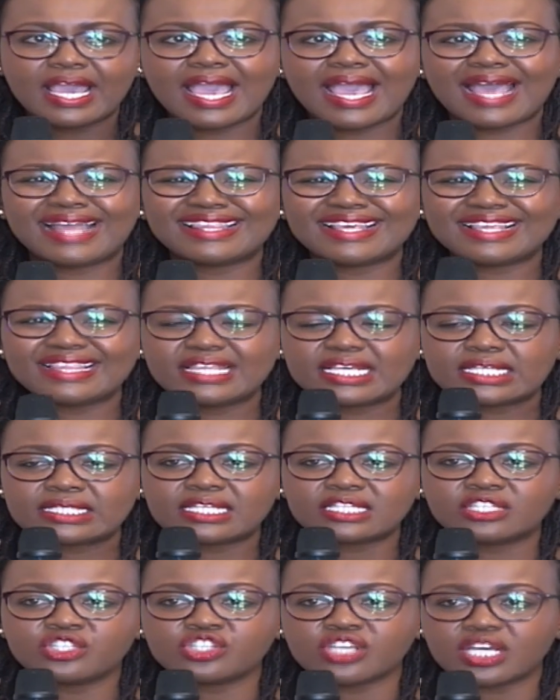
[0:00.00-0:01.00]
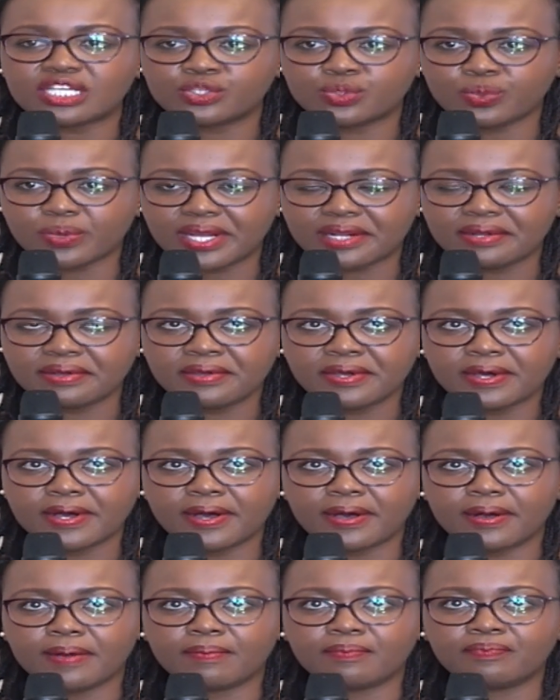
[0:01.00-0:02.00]
And then there's a church
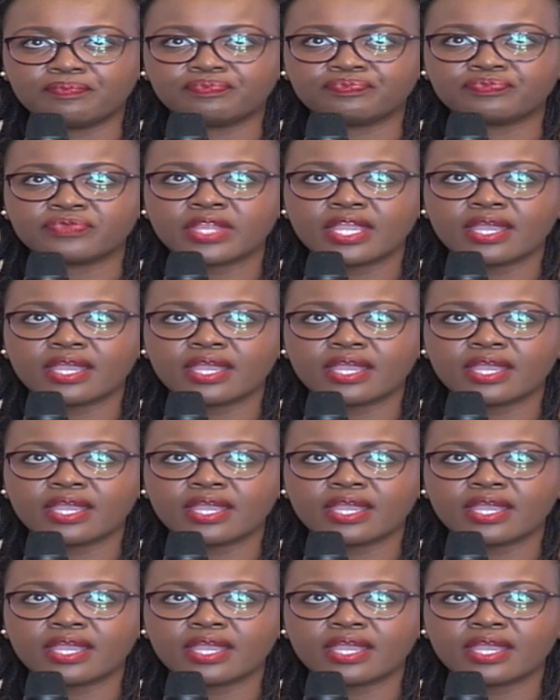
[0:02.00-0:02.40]
one.